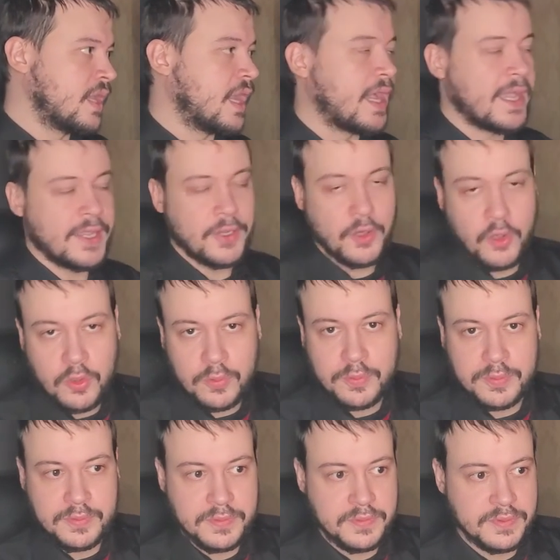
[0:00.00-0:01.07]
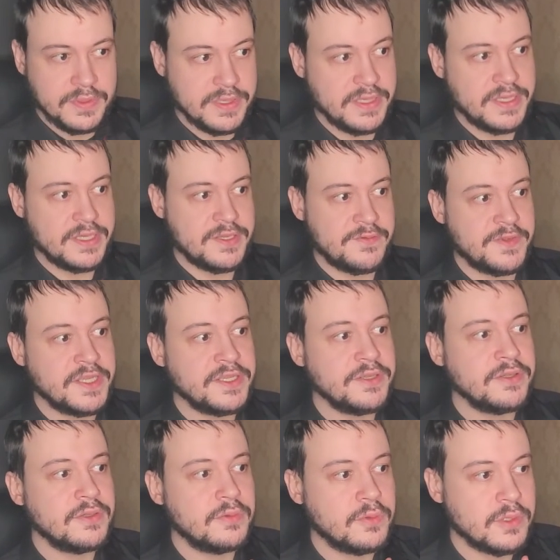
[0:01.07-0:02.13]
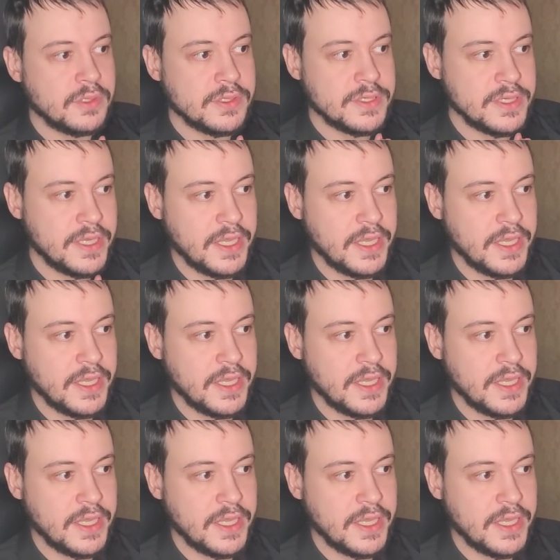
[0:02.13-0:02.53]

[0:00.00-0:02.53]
I hope this video was